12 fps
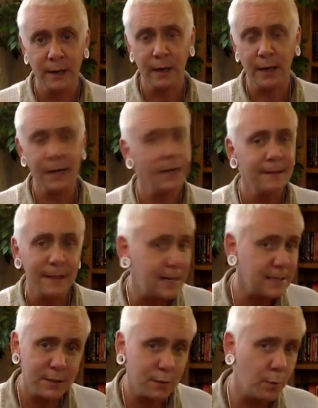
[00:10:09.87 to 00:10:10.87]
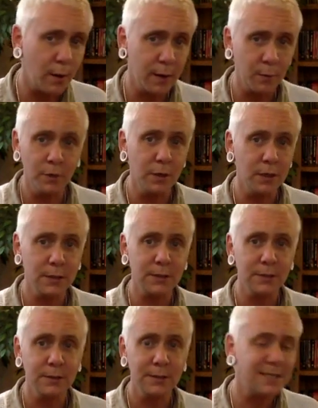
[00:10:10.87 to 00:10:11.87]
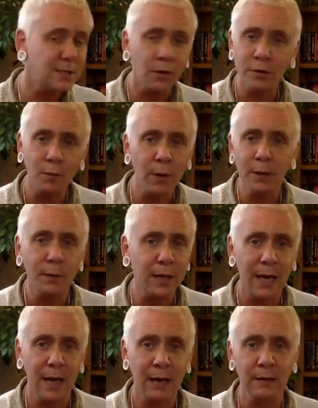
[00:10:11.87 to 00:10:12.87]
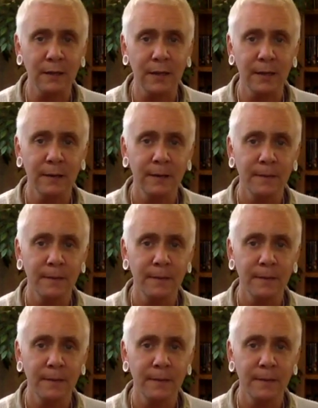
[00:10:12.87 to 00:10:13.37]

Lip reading: Okay, that isn't the way it works. That's not the way we get healthy.